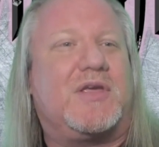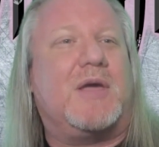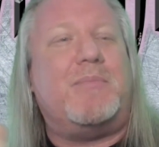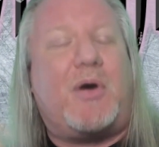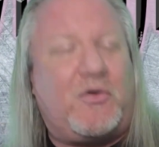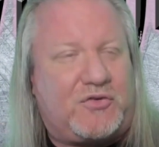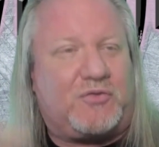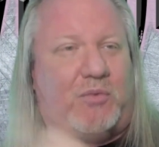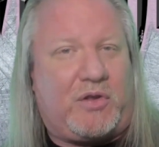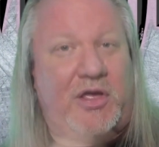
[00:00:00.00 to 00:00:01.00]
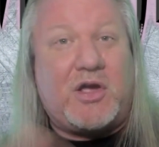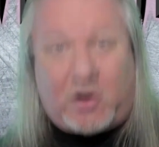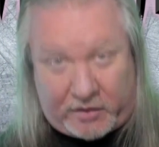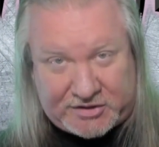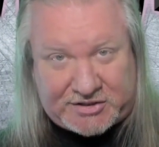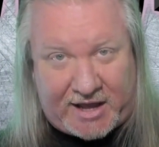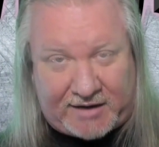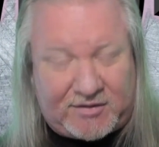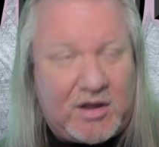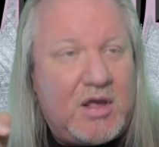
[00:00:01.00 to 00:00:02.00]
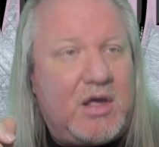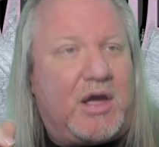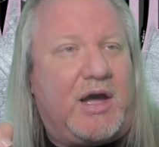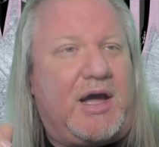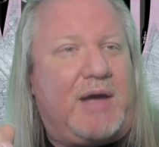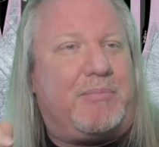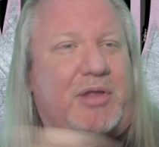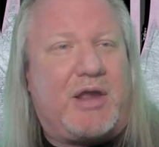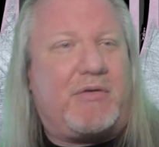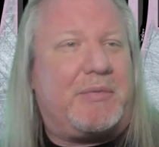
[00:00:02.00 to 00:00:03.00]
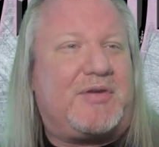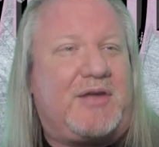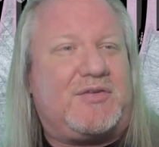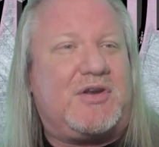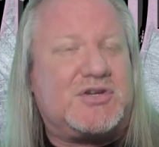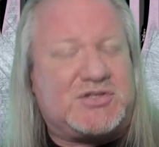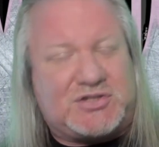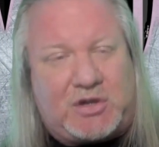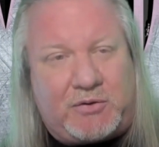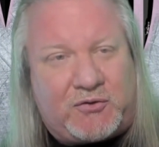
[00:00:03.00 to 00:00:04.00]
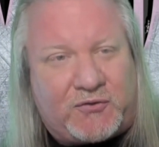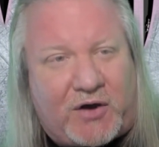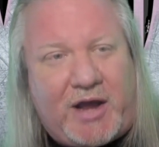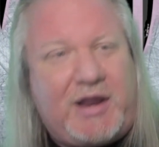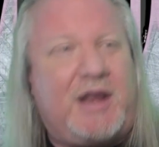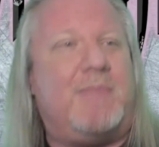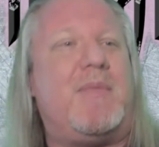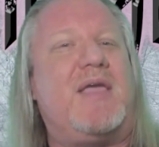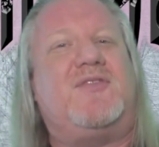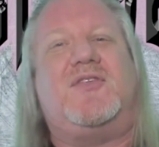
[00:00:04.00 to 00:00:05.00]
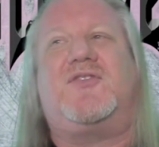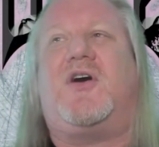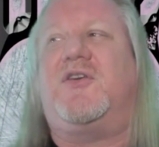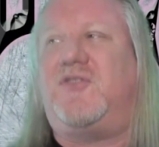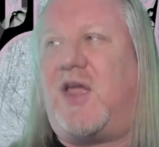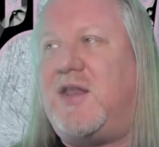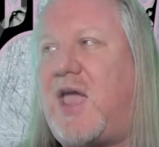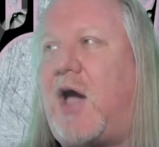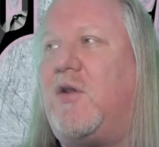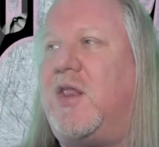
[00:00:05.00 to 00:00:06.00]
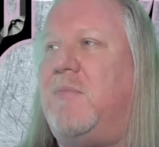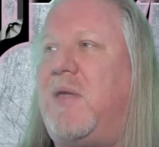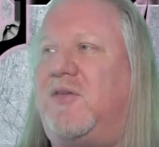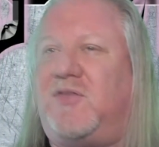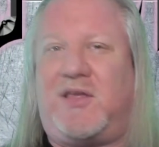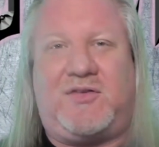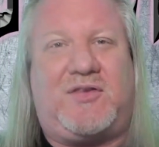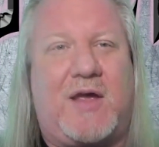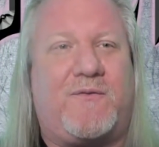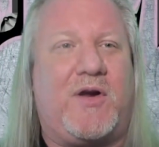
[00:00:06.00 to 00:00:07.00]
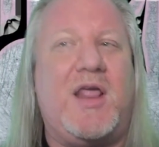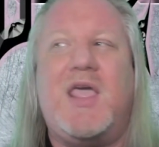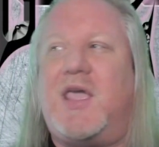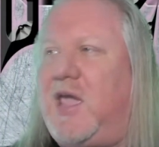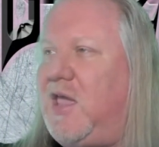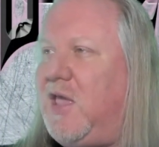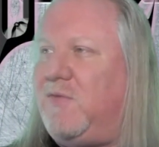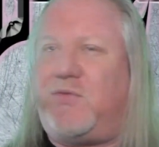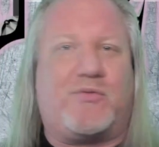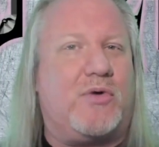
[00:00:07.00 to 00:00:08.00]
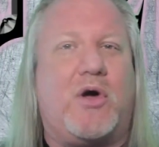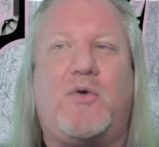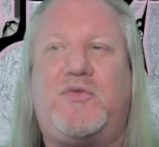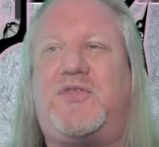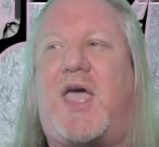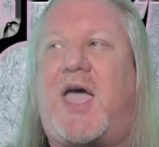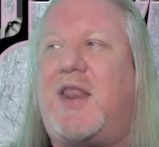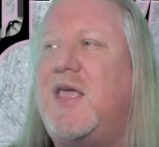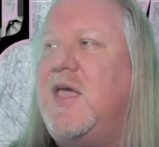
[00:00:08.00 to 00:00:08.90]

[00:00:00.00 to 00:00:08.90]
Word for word: composers will encourage that. Playing around with time signatures is always fun, and it makes the song stand out, and it makes things different. It throws that